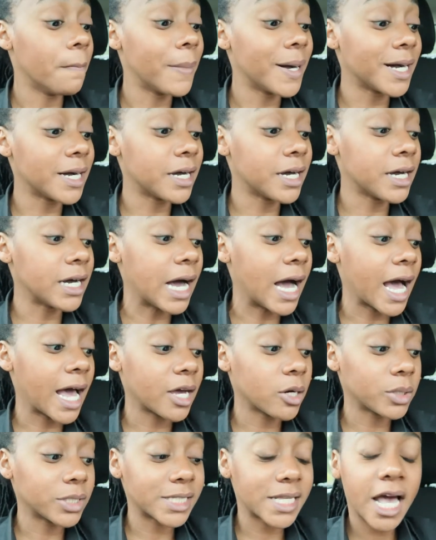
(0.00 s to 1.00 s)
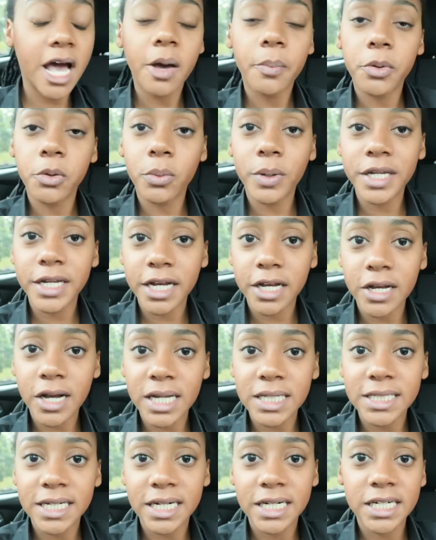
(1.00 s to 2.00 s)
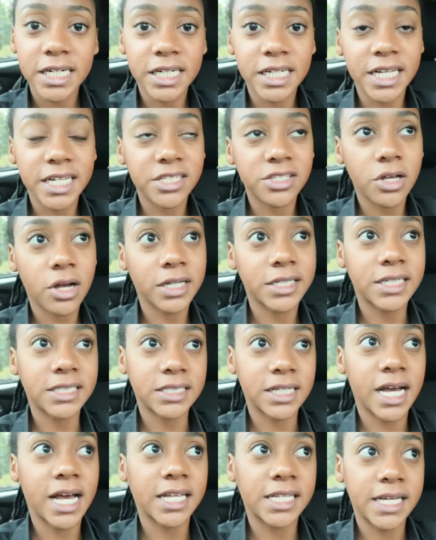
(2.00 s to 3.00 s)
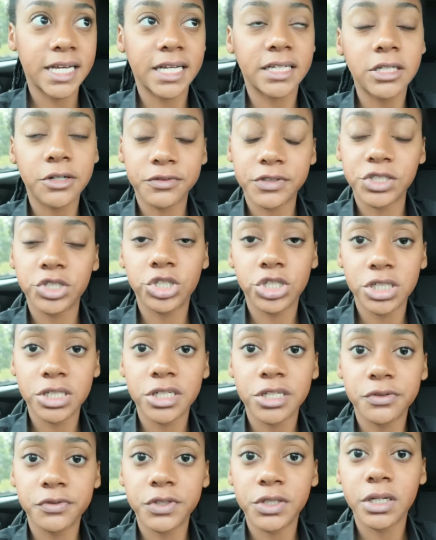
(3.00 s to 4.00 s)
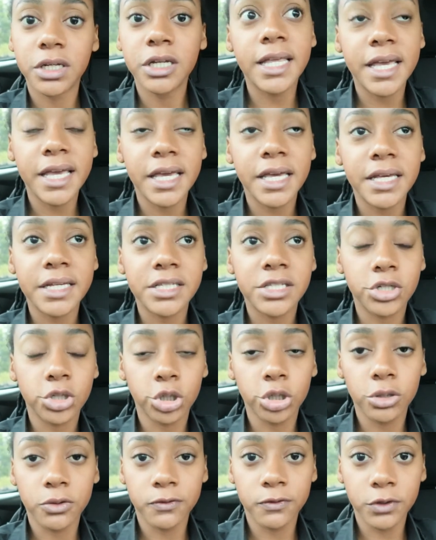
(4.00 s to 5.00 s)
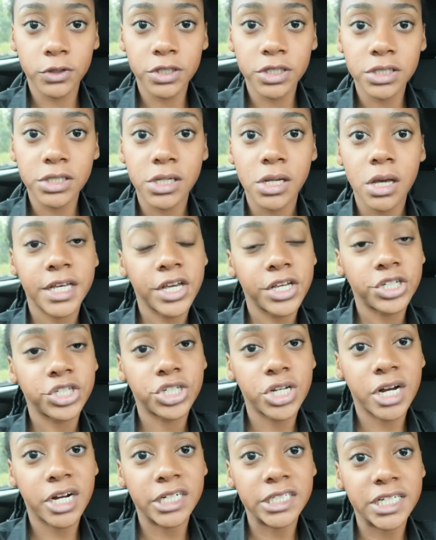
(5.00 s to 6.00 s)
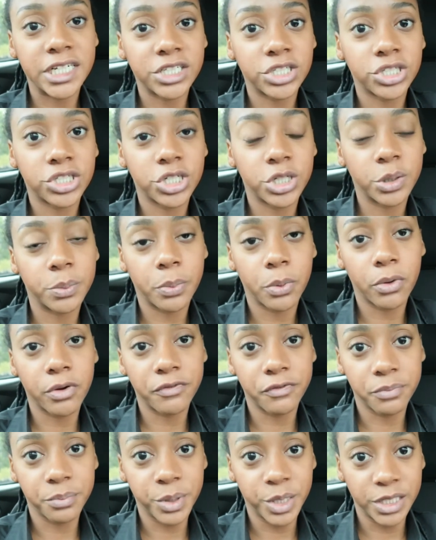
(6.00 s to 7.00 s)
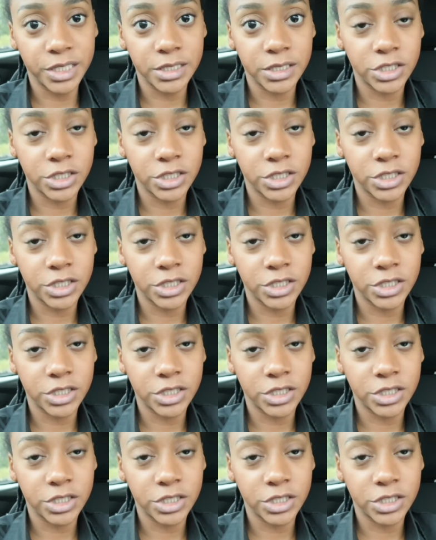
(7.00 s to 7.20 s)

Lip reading: But I was happy when I got there and I saw that at the end of the shift, the servers, they shared that chip with me.